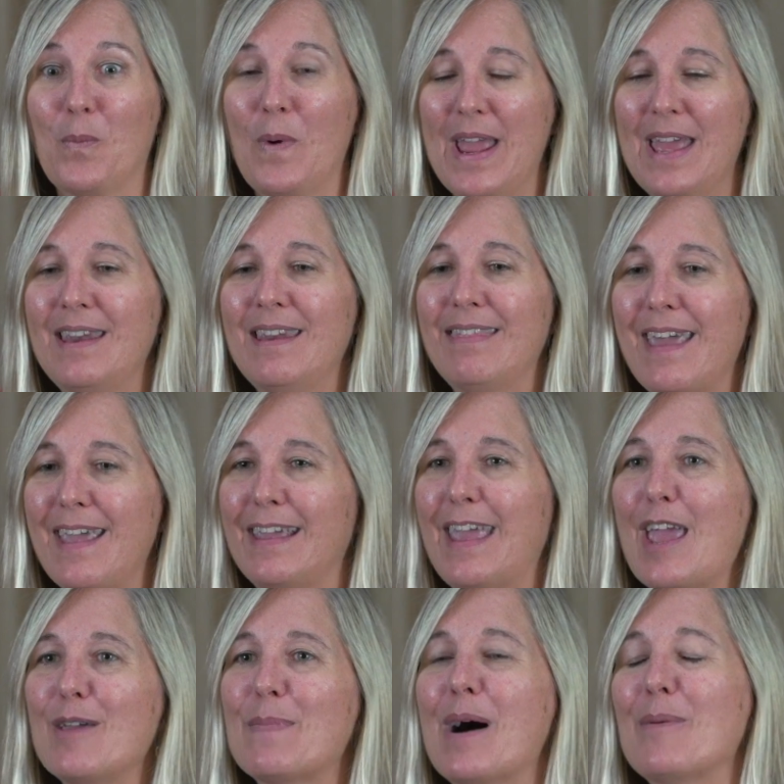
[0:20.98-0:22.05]
When they
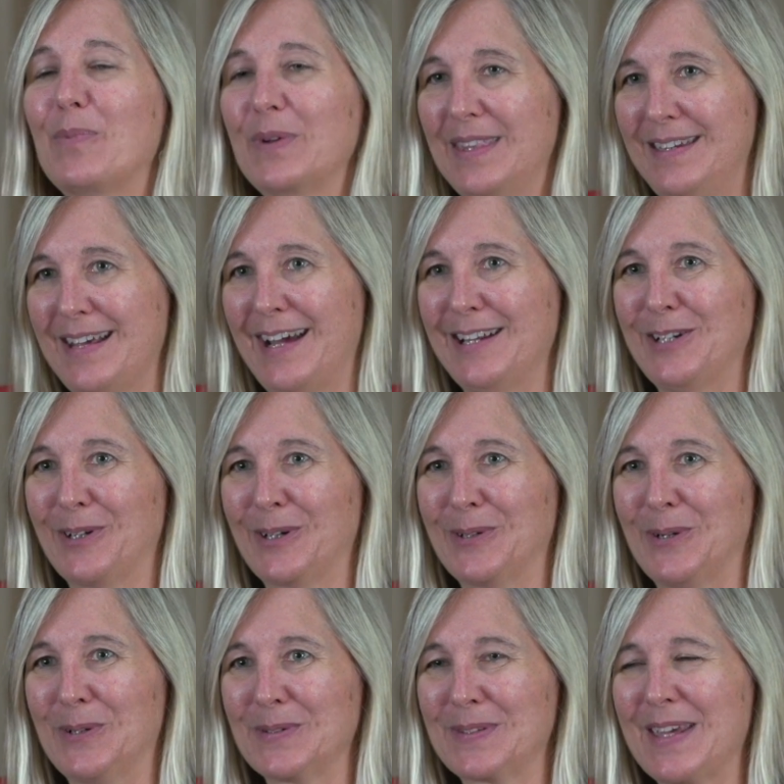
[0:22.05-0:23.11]
came up with the dietary
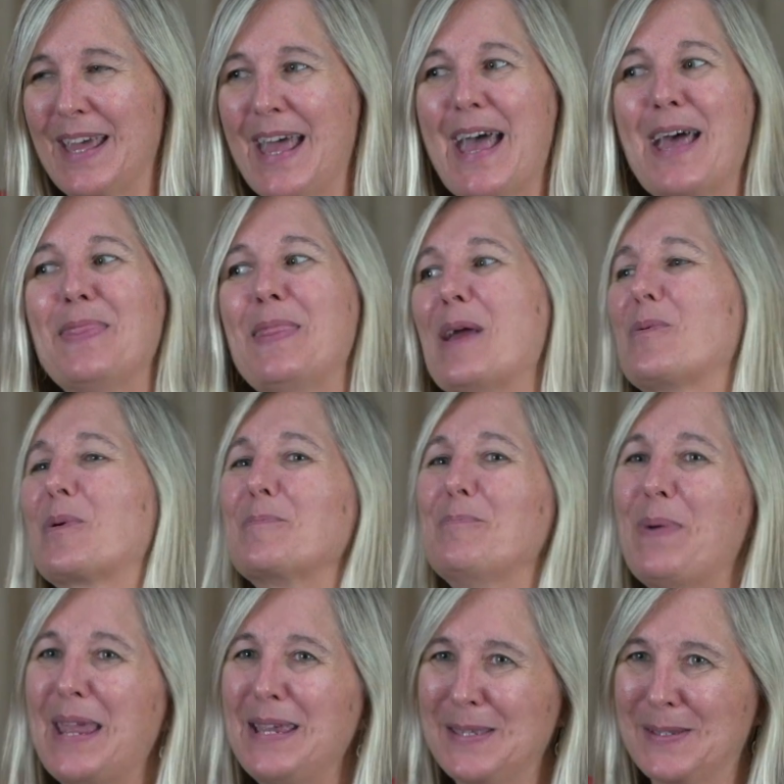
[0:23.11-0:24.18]
goals, and they were
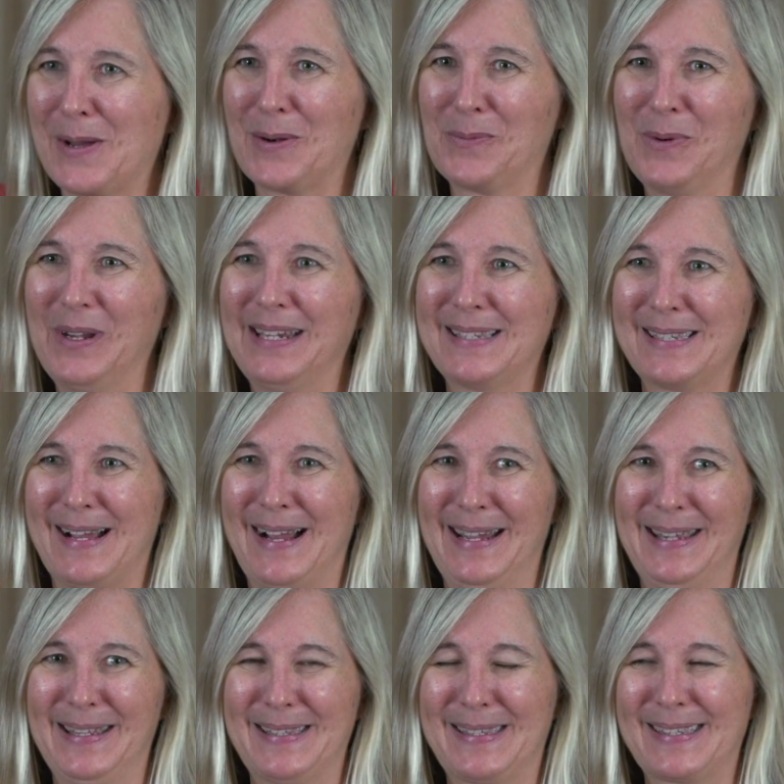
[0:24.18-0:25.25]
based on weak
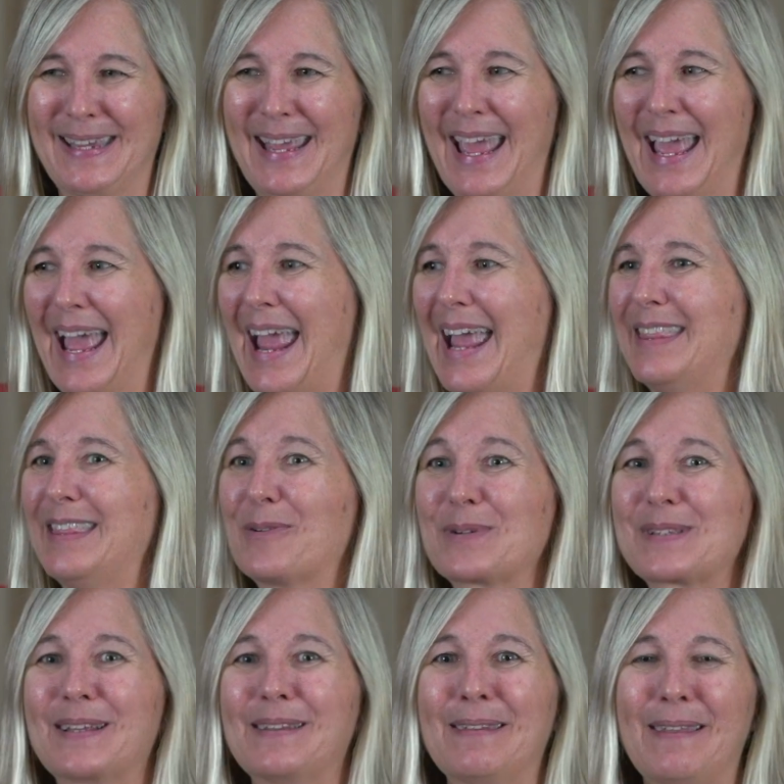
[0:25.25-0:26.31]
science, and there
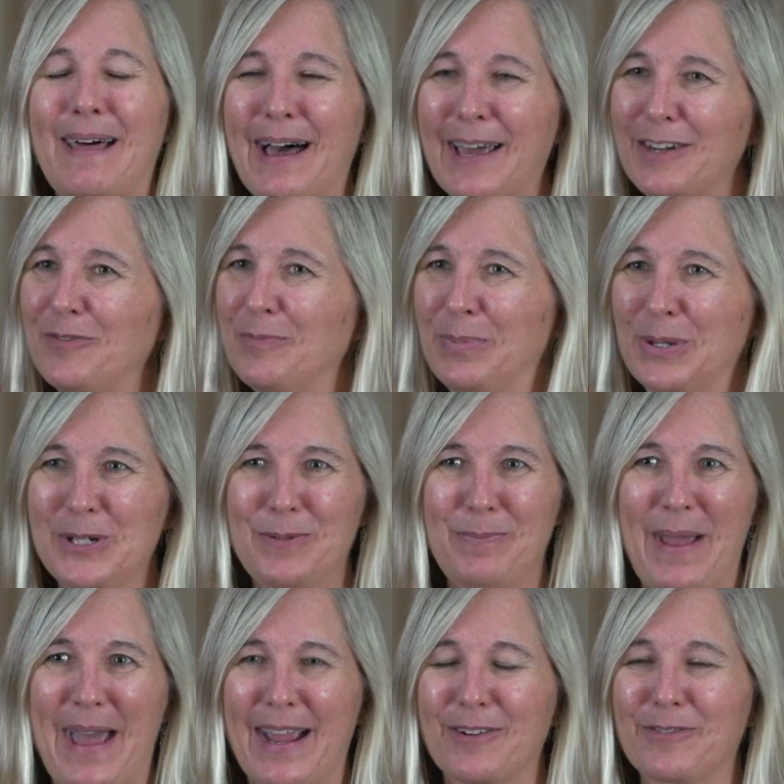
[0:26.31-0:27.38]
was a lot of
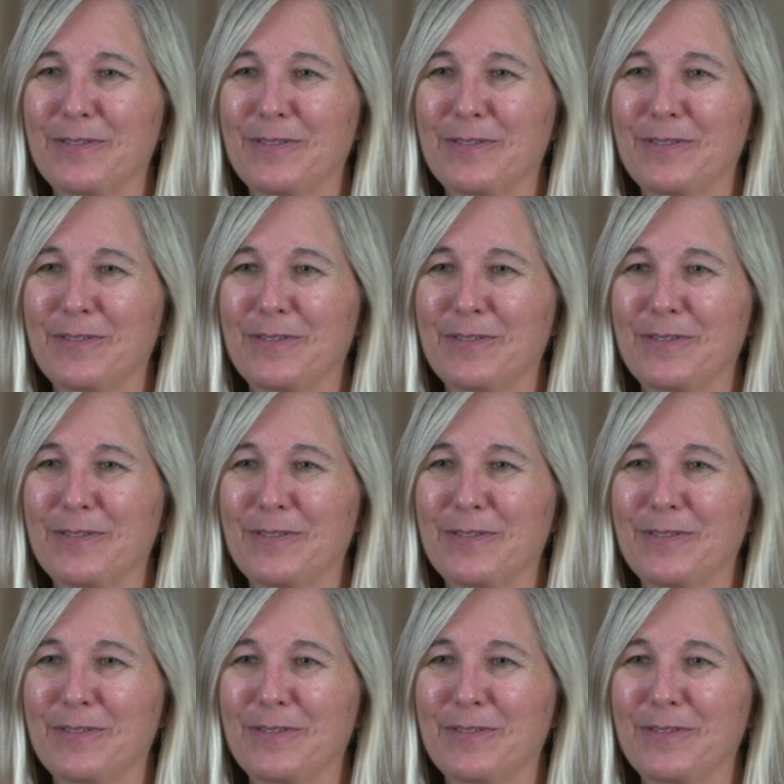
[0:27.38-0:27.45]
pushback